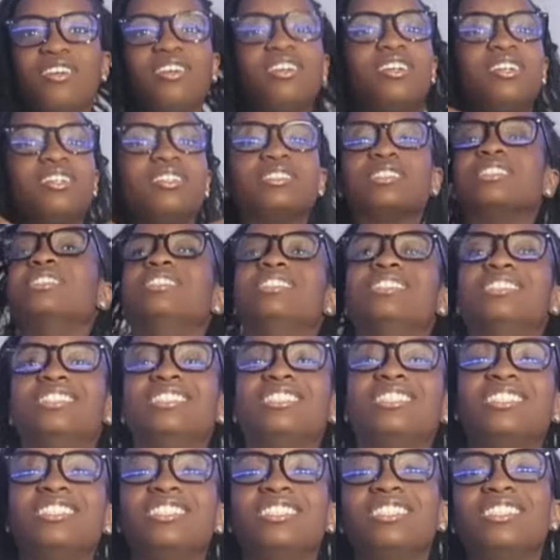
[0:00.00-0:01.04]
the
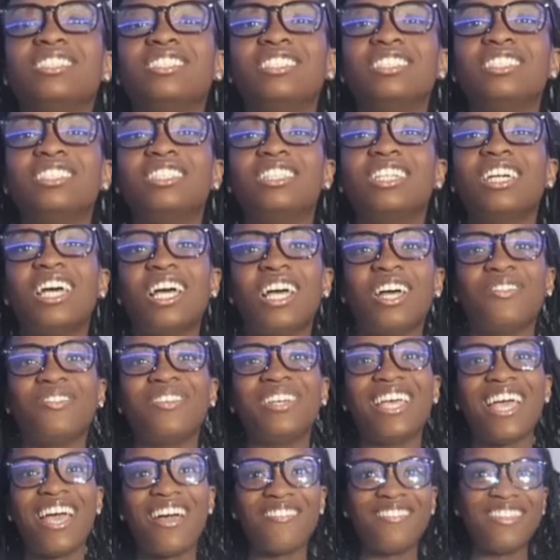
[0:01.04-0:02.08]

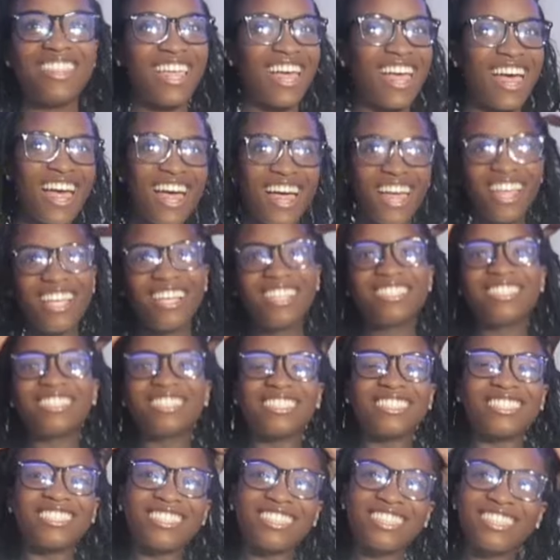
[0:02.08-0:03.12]
we have the uh,
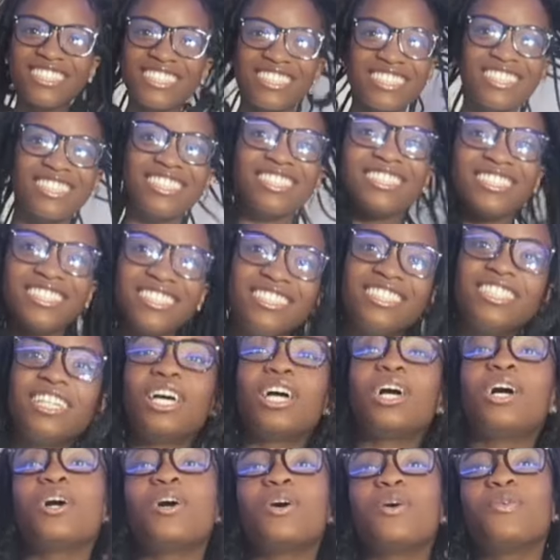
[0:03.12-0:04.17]

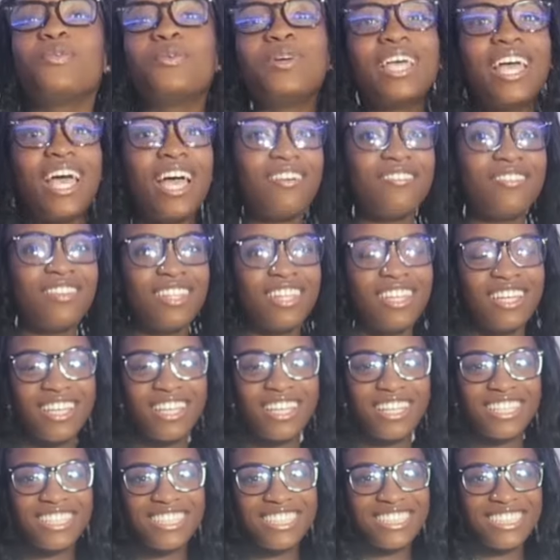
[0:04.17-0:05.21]
yes. we have
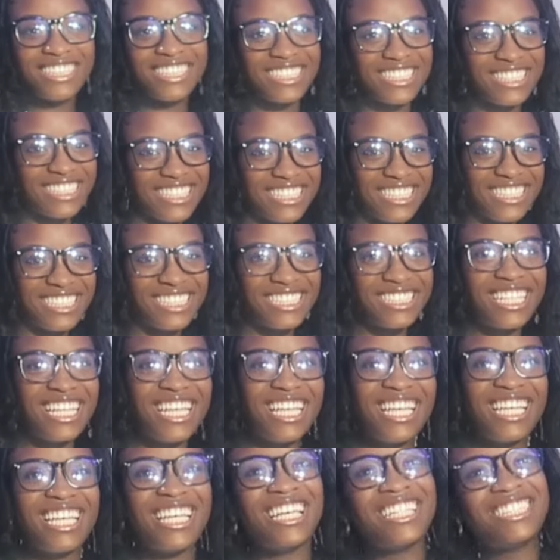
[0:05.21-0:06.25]
the
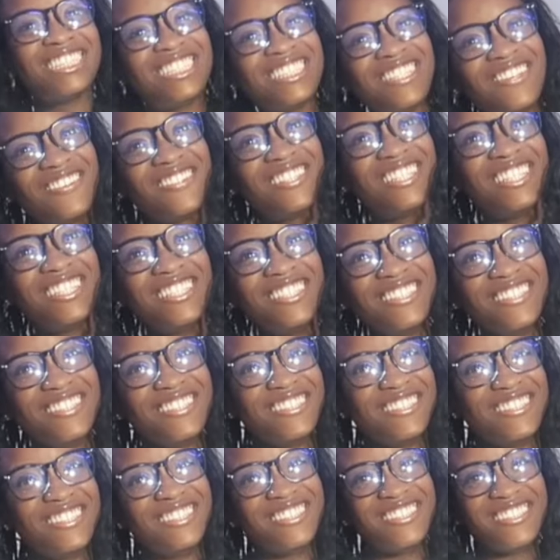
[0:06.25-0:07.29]
it's so
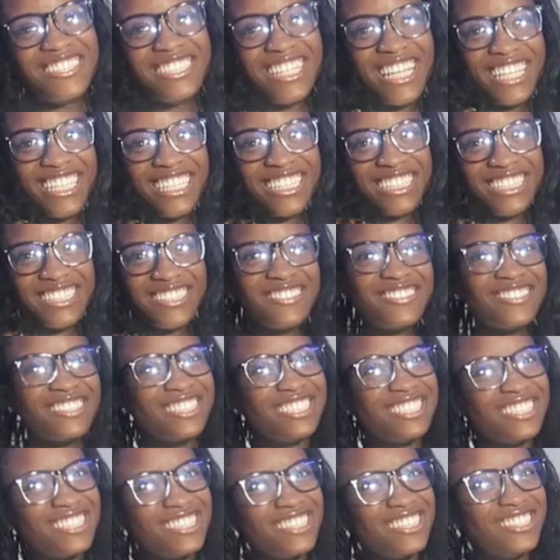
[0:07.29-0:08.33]
cute. Like it's so
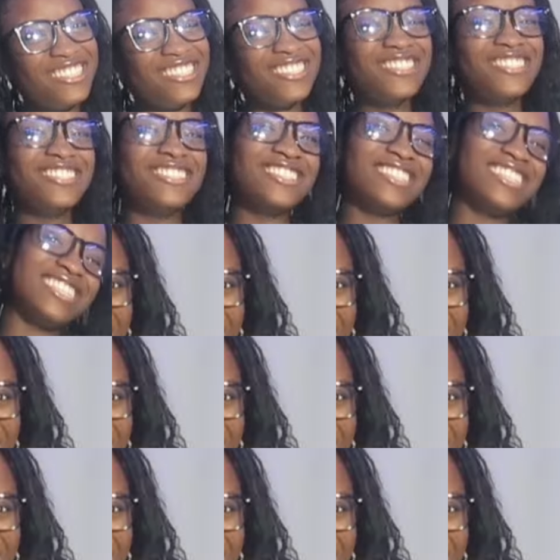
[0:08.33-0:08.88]
cute. Oh,